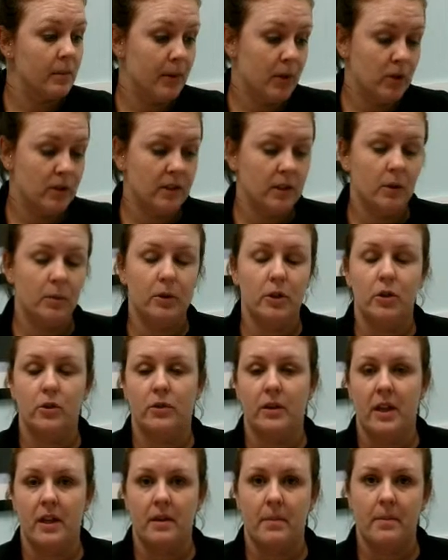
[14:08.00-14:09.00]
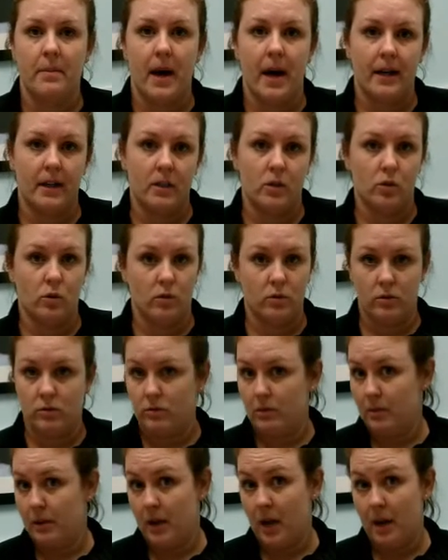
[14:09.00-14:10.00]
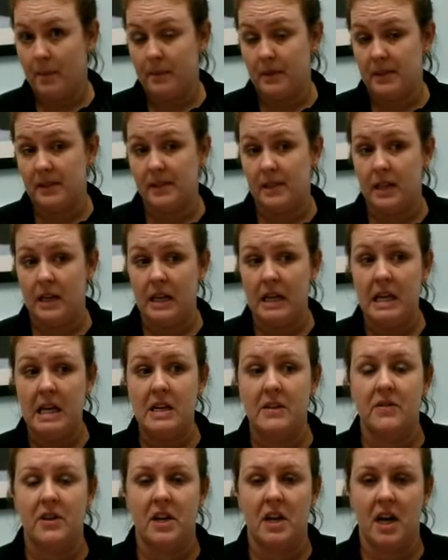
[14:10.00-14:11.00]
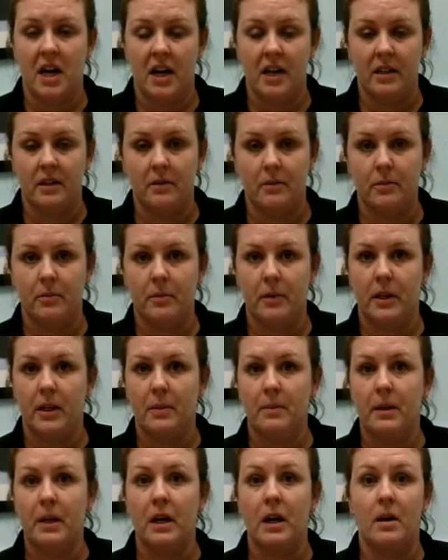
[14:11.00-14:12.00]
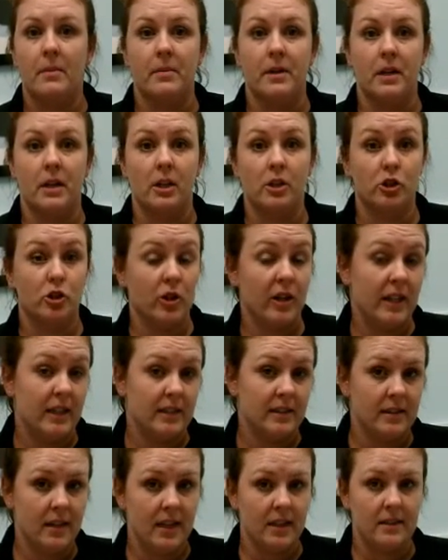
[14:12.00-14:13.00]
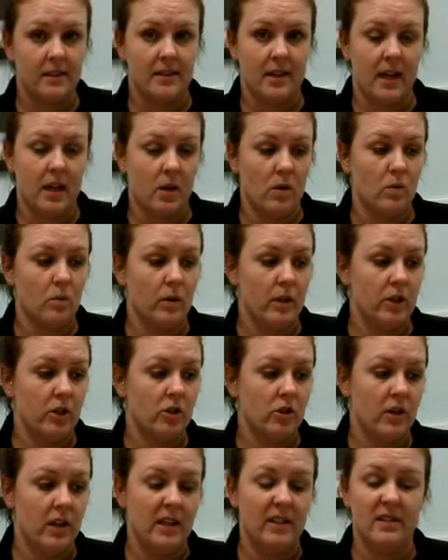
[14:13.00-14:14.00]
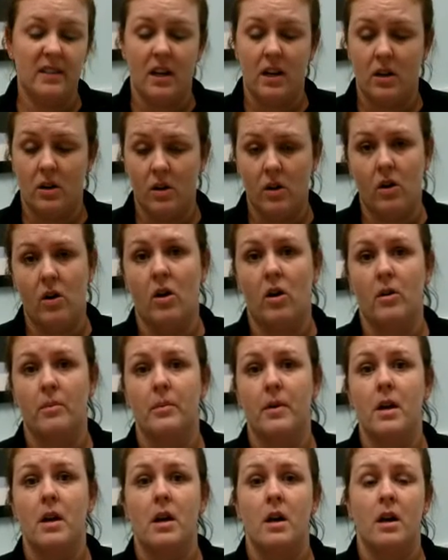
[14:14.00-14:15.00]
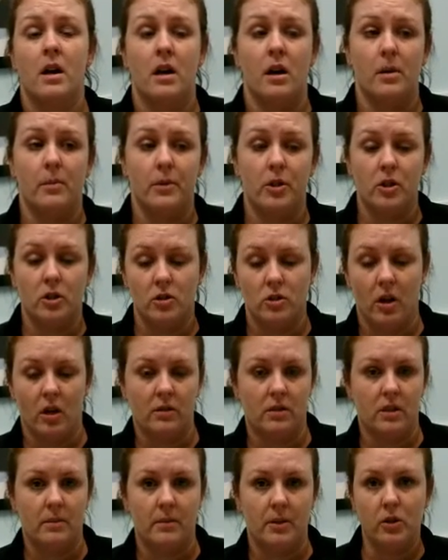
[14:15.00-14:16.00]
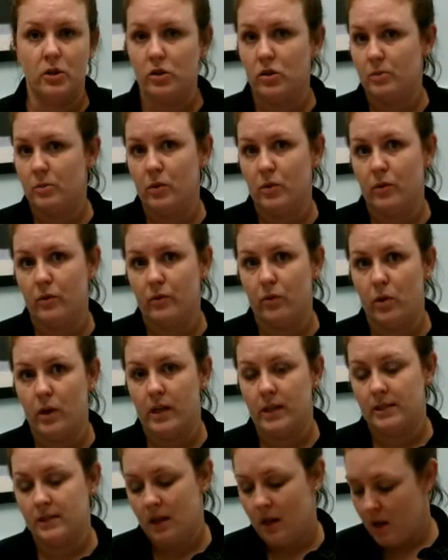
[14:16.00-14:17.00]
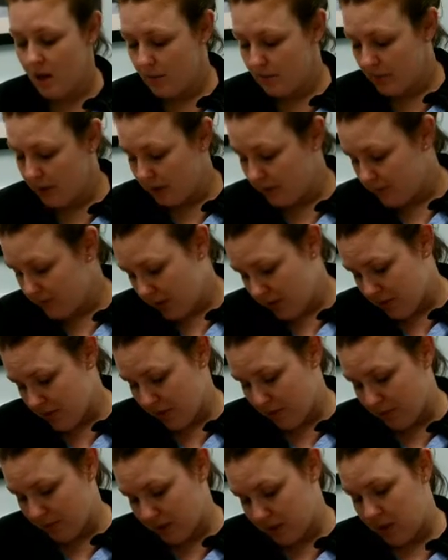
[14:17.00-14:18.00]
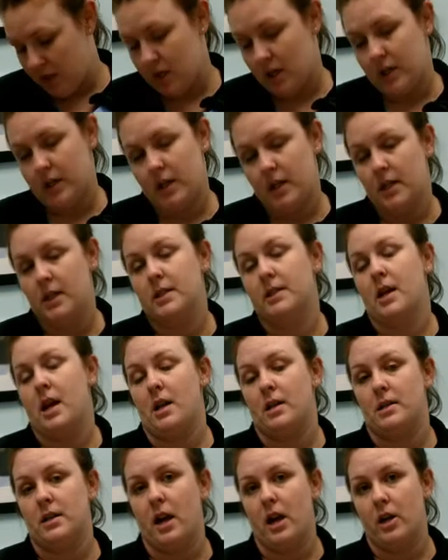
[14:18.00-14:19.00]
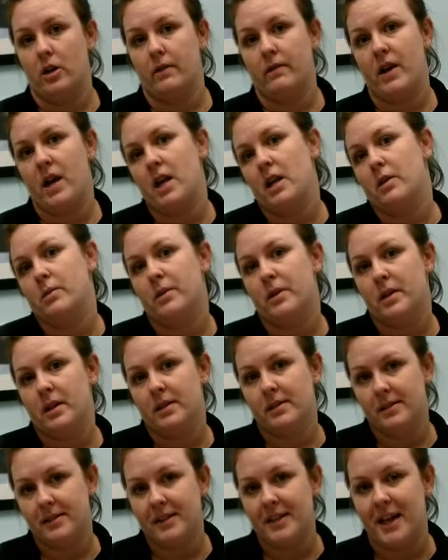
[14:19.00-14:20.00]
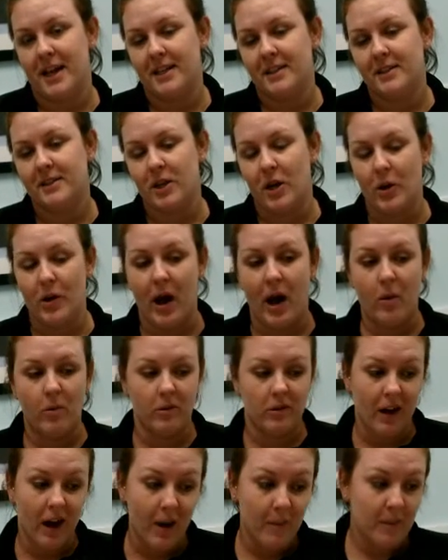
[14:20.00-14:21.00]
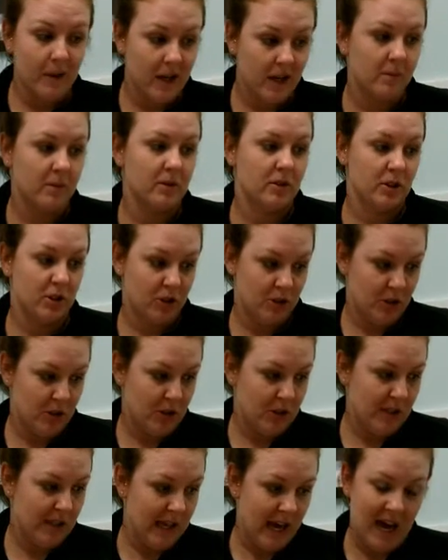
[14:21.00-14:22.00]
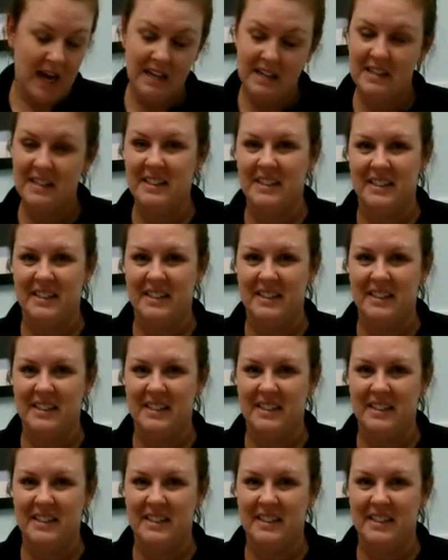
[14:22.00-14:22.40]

supposedly when you lay them back in dorsal recumbency, they kind of can become in a trance-like state, which they stay calm. You can talk to them in a smooth voice. But our friend Thumper here, I think he's kind of tired of hanging with us today, so I will not be able to show you that.